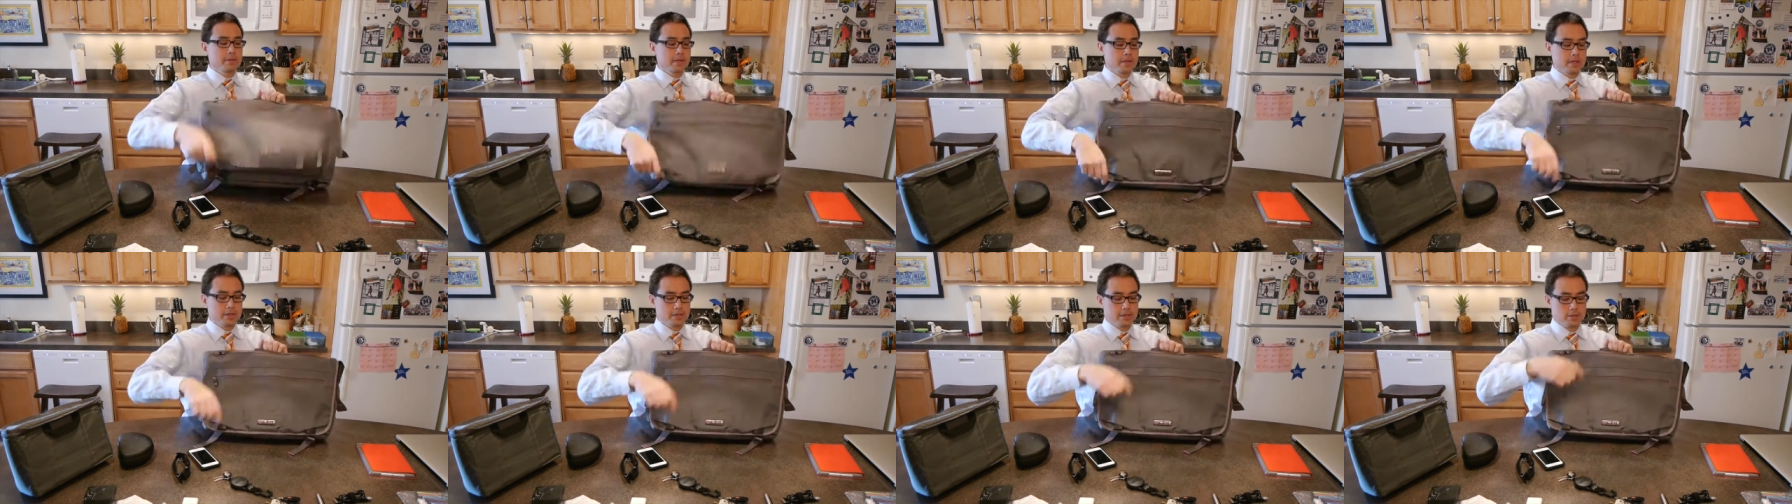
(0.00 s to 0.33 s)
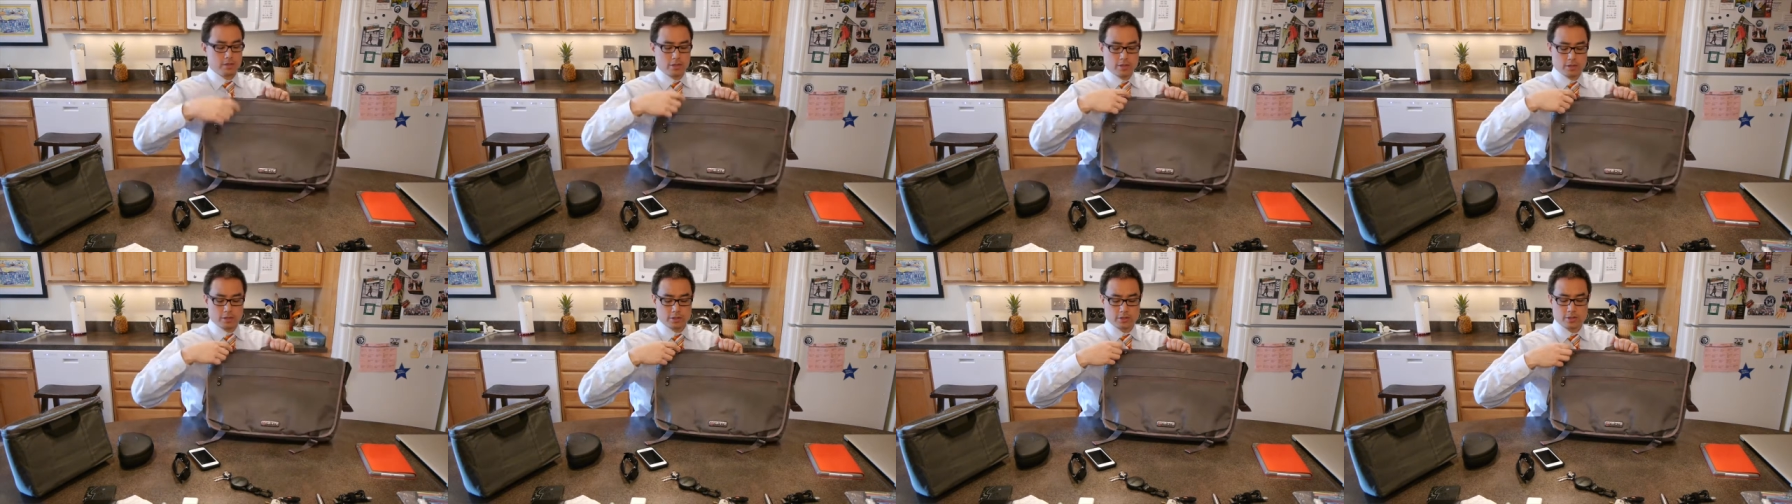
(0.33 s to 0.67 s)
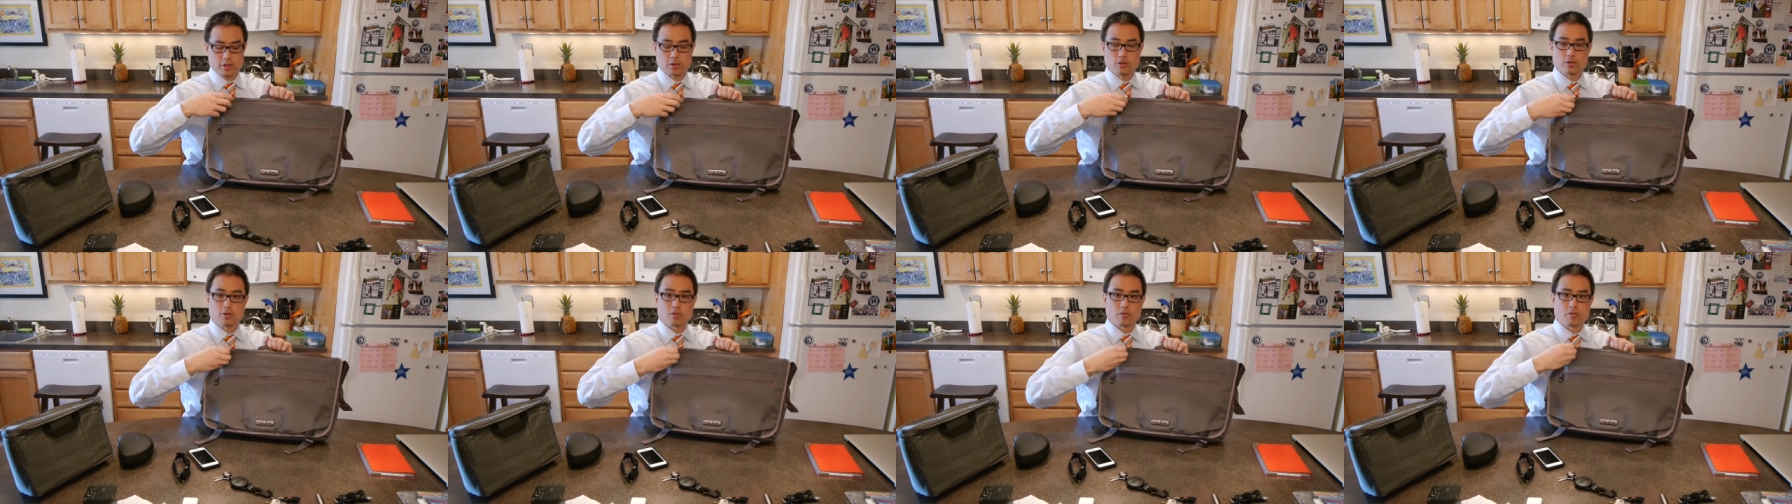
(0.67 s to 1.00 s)
because you can just
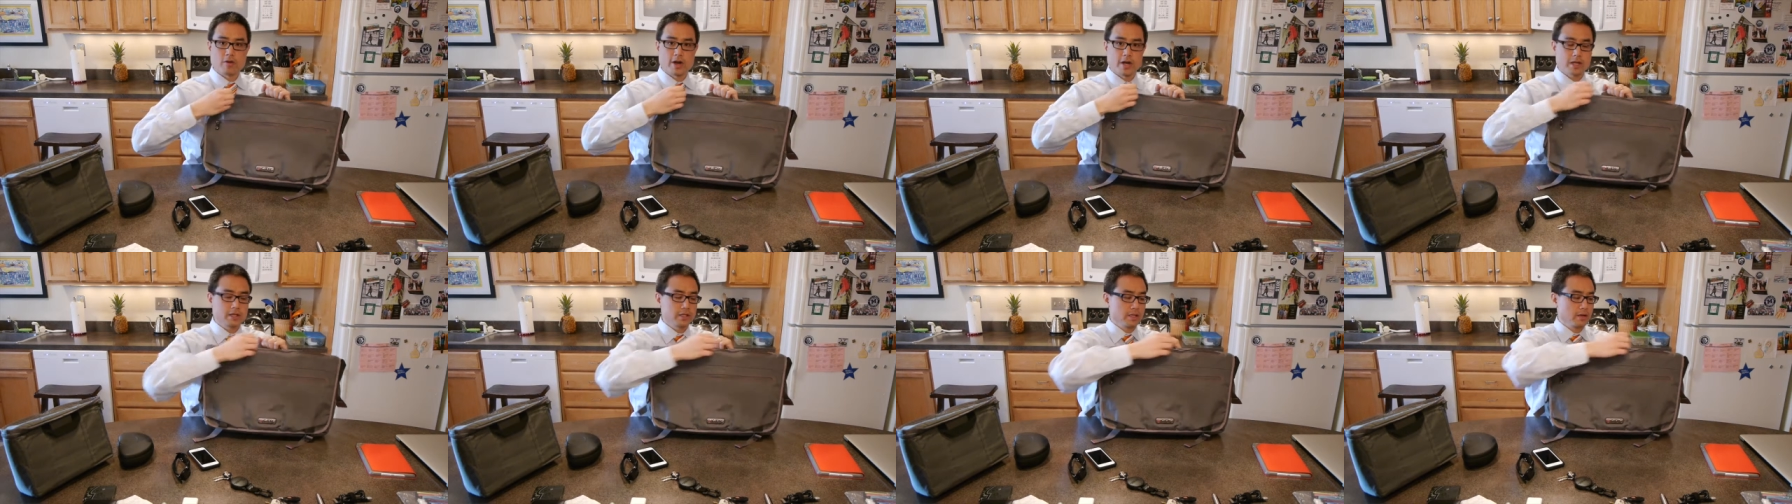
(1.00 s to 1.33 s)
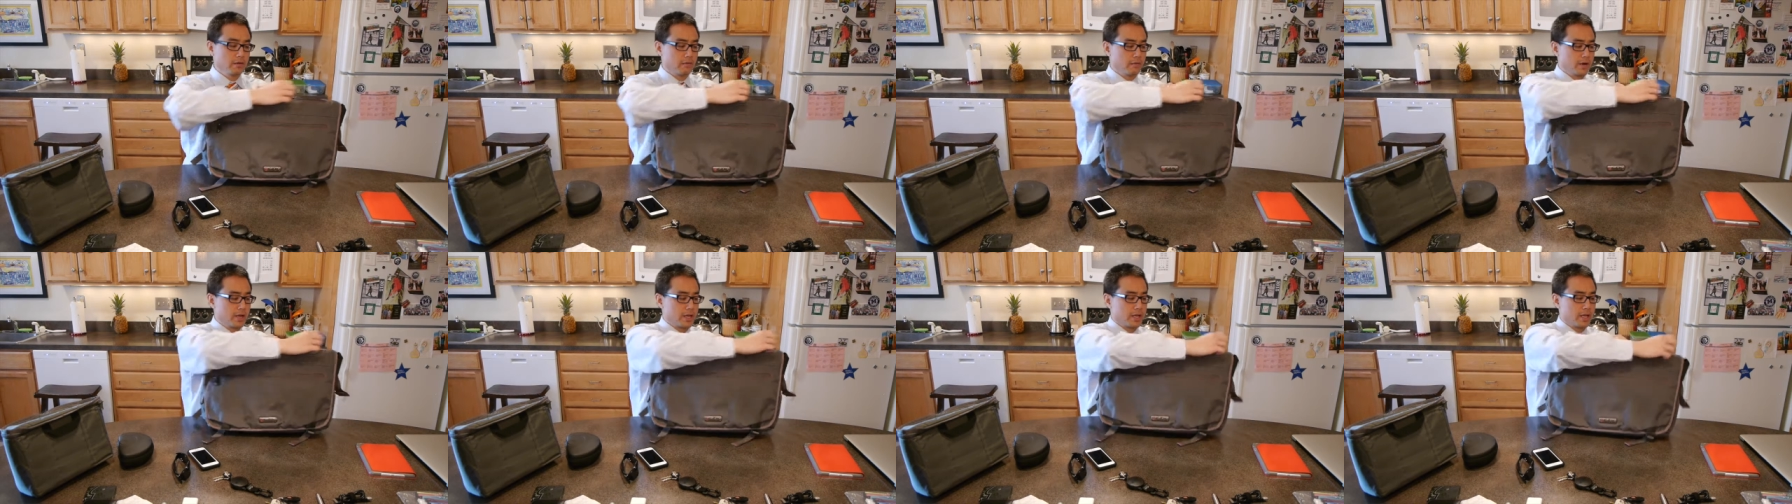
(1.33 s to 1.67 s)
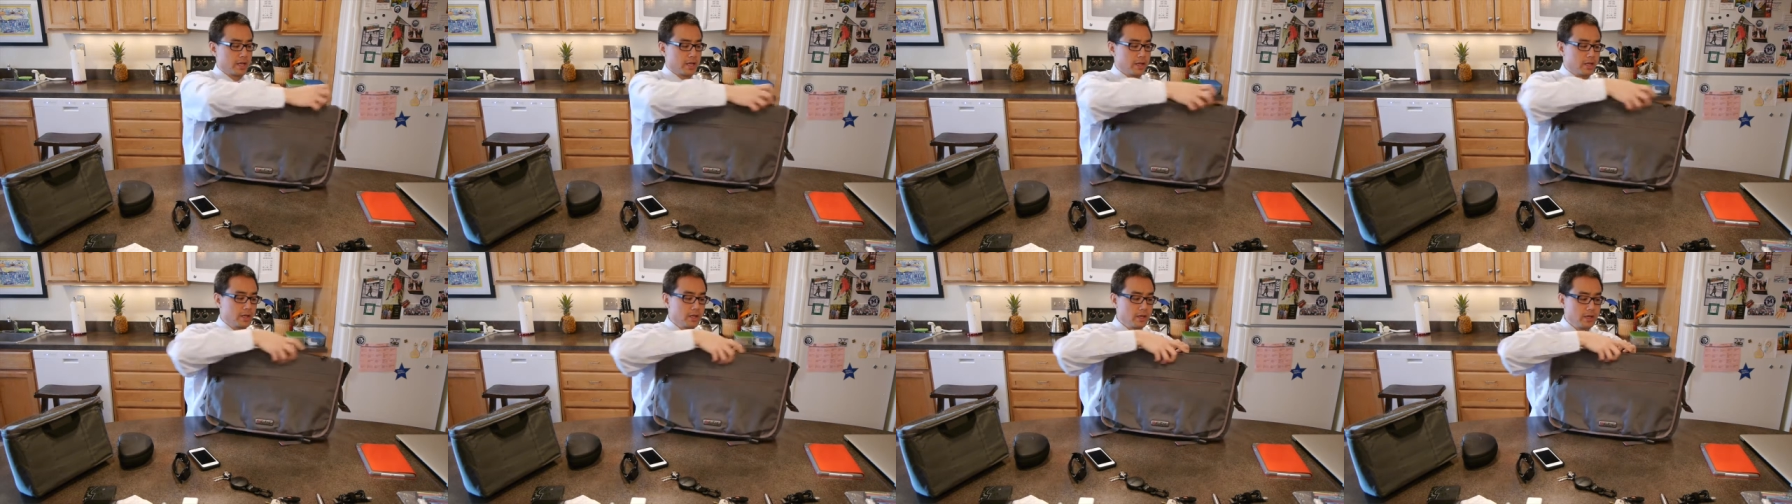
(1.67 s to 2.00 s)
go directly right
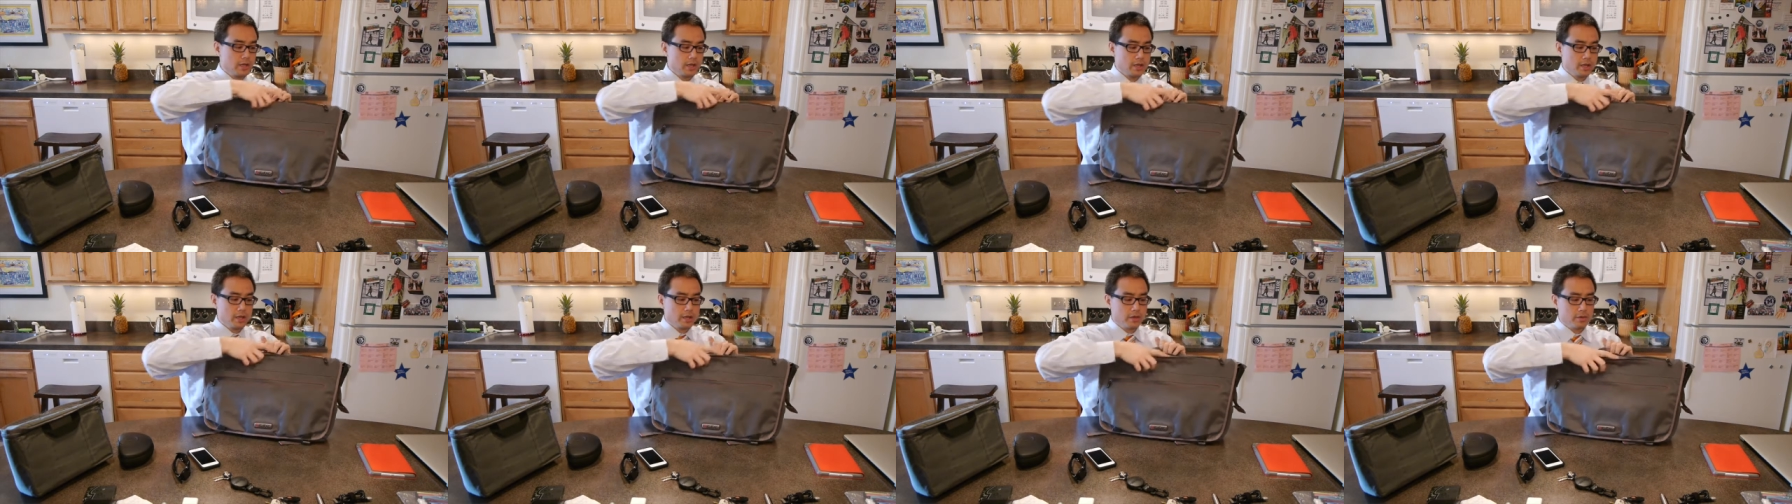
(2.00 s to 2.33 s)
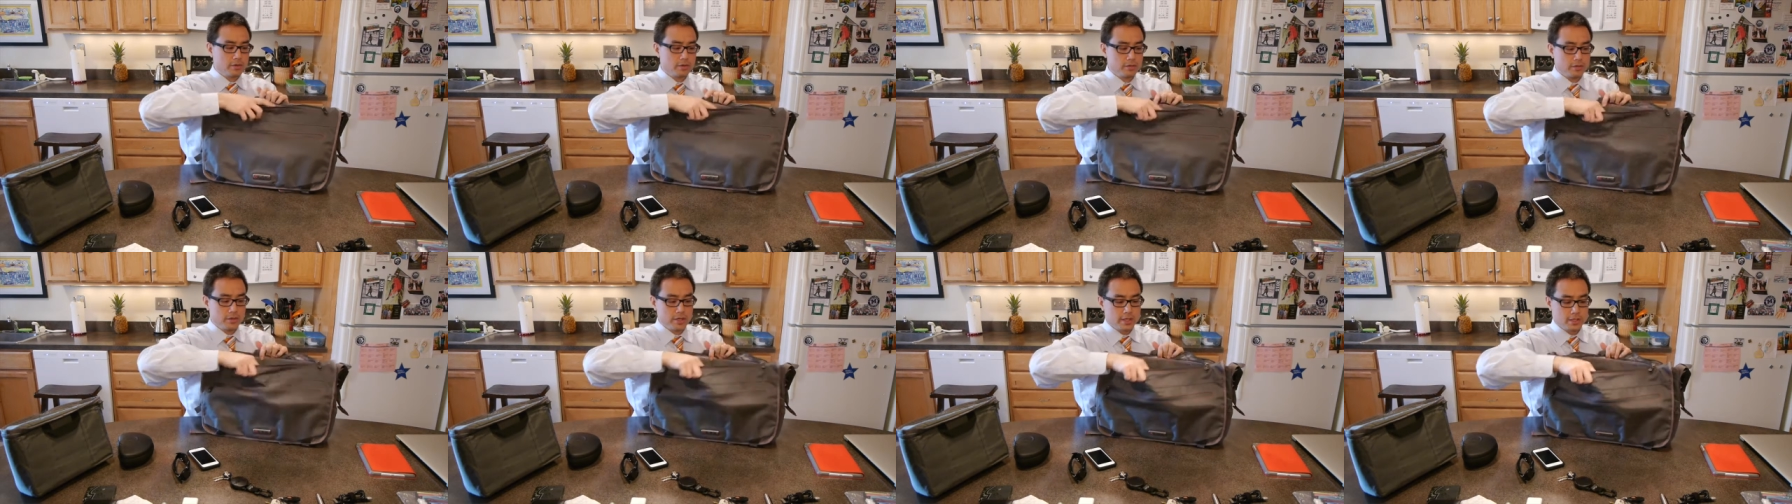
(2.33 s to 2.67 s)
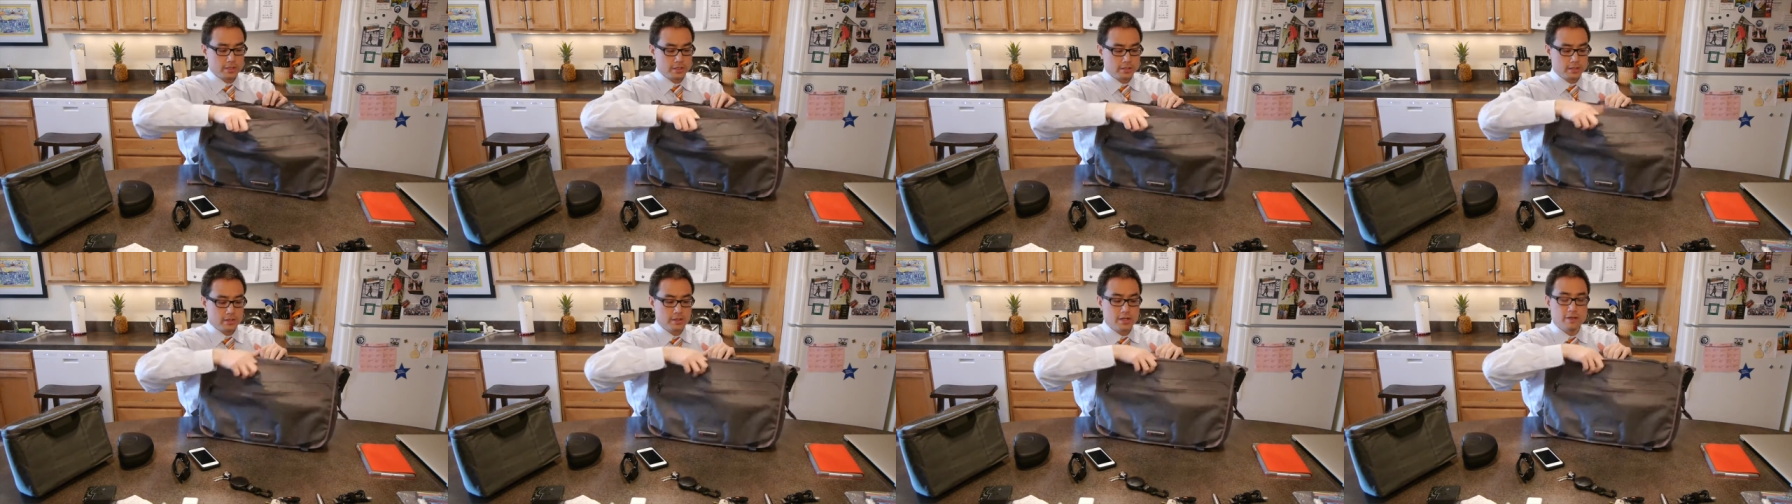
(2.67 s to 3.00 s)
in through
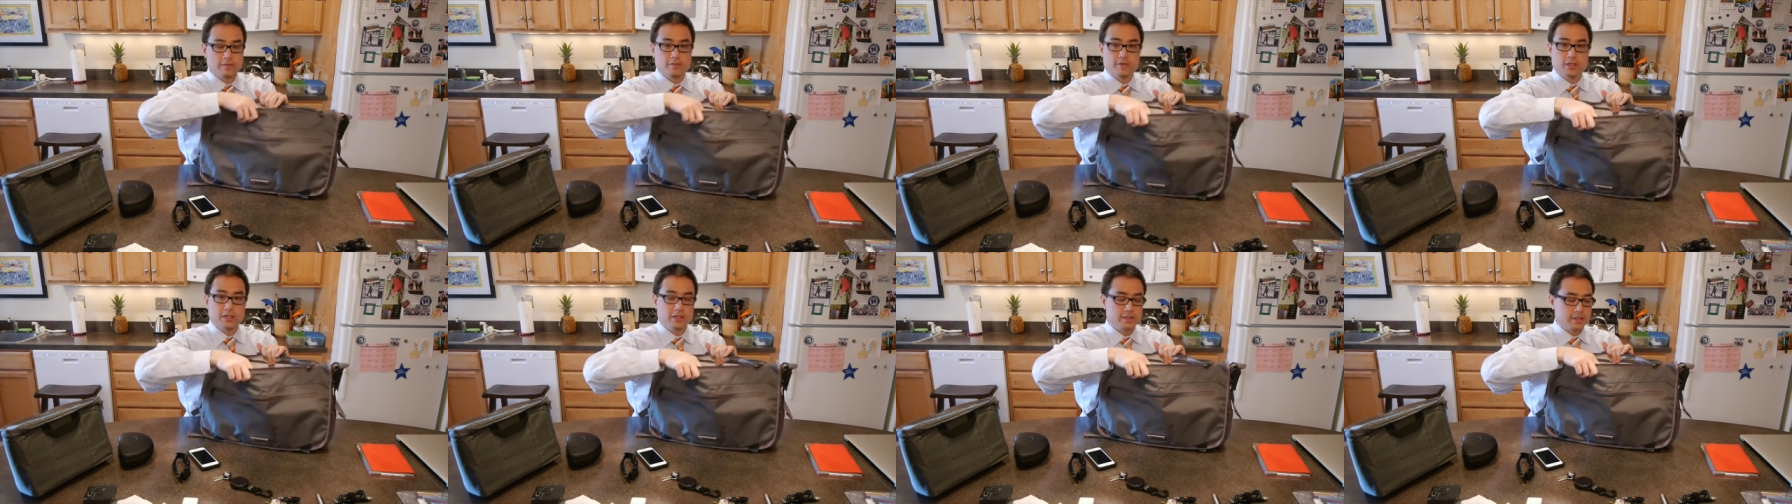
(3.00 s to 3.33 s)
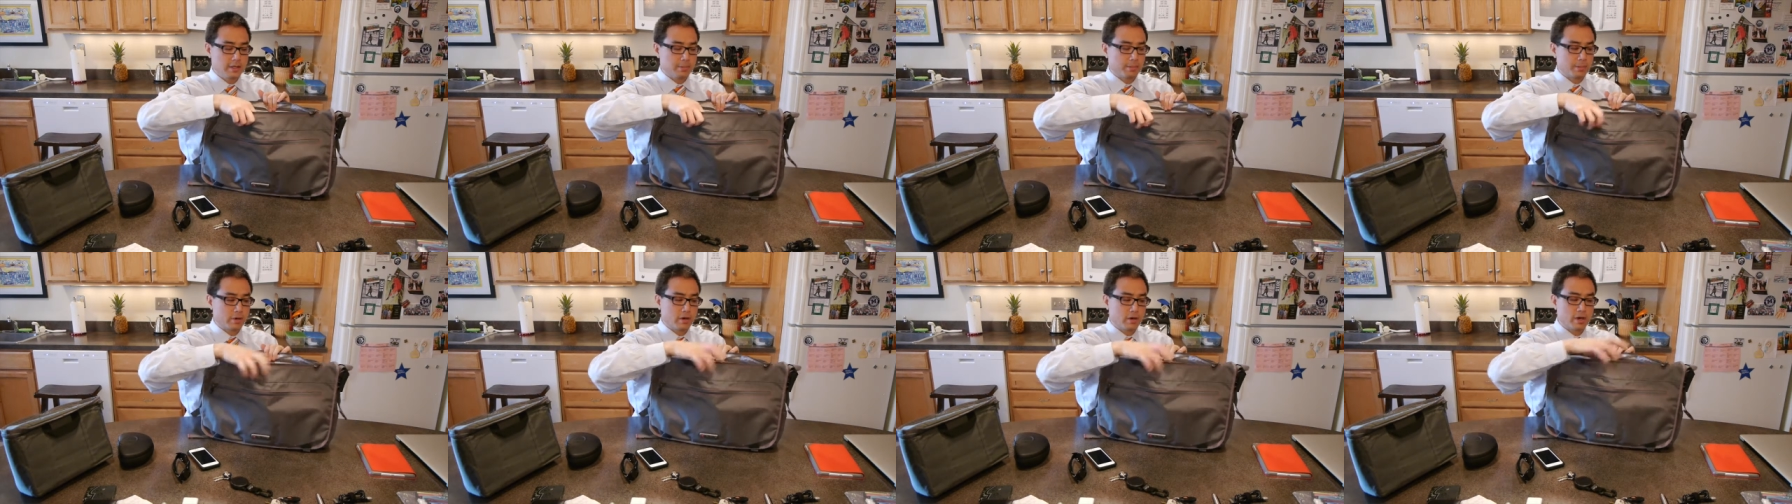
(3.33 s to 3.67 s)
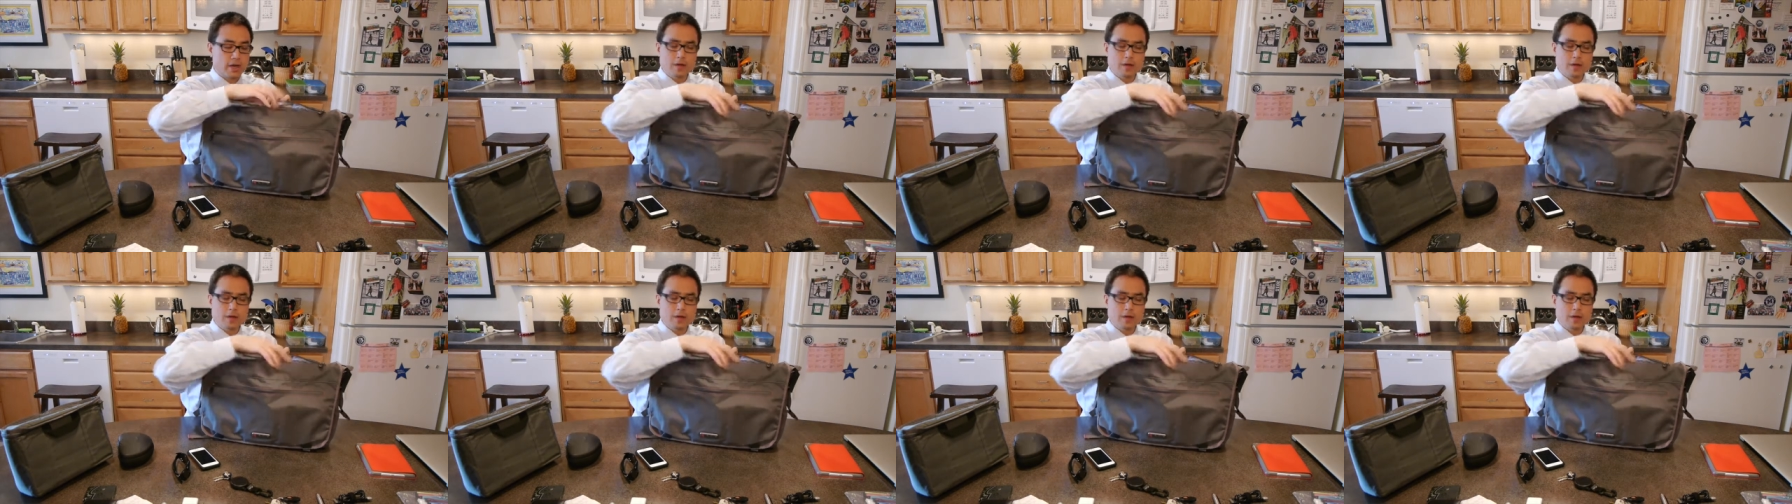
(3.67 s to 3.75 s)
this nifty zipper.